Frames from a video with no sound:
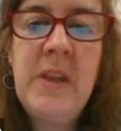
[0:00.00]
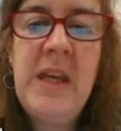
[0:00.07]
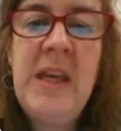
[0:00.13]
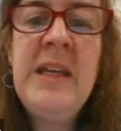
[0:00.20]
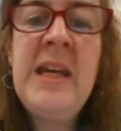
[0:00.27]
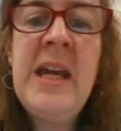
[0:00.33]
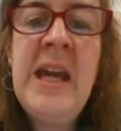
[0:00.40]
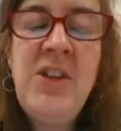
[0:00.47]

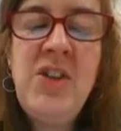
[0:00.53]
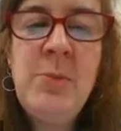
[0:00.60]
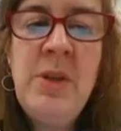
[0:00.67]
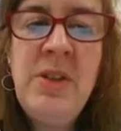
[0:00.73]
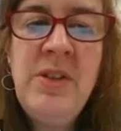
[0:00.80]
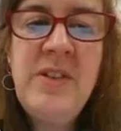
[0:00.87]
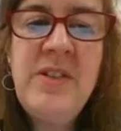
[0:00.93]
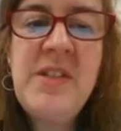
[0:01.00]

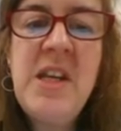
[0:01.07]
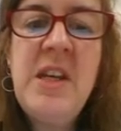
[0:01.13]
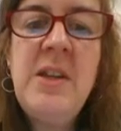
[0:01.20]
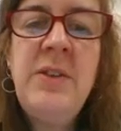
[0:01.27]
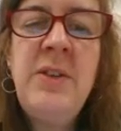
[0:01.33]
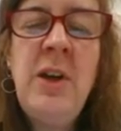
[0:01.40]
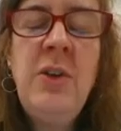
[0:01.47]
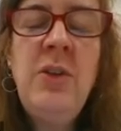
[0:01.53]
engagements,
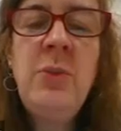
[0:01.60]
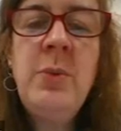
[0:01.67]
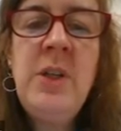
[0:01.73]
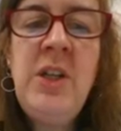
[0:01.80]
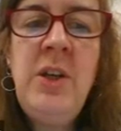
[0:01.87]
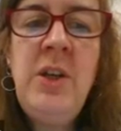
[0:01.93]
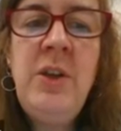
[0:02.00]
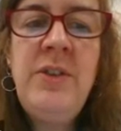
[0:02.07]
those were
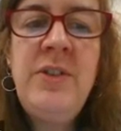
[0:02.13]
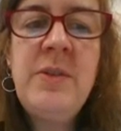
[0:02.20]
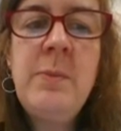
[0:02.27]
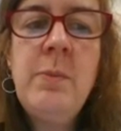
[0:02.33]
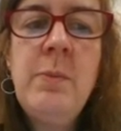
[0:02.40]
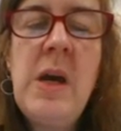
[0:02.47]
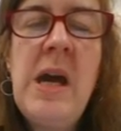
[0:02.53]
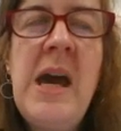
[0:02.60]
used
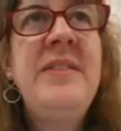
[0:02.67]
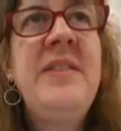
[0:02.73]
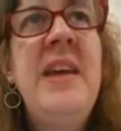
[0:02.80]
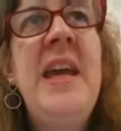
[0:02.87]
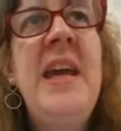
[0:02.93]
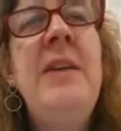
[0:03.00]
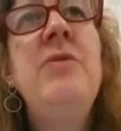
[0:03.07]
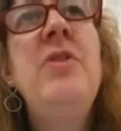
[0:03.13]
as
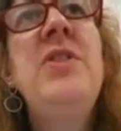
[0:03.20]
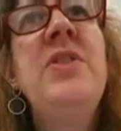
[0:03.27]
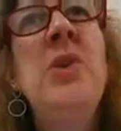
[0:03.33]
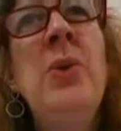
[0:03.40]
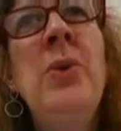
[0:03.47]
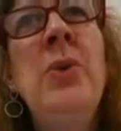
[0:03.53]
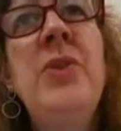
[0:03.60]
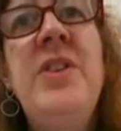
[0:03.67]
a
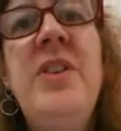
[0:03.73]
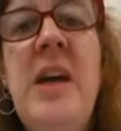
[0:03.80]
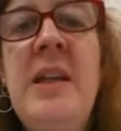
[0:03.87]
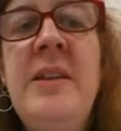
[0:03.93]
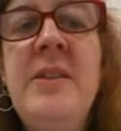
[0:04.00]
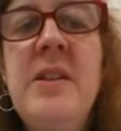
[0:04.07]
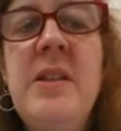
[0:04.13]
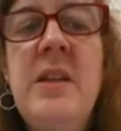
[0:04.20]
resource
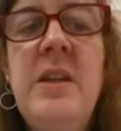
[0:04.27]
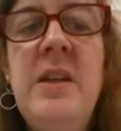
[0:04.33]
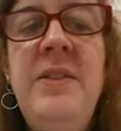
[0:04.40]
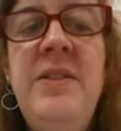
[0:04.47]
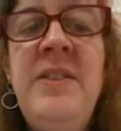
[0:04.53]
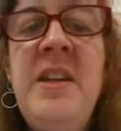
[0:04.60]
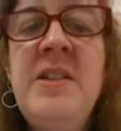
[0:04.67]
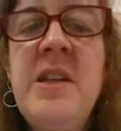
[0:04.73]
and
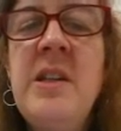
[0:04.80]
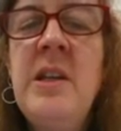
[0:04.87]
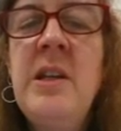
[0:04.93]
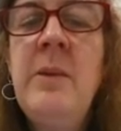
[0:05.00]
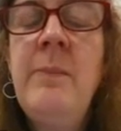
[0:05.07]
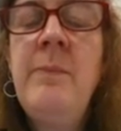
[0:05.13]
considered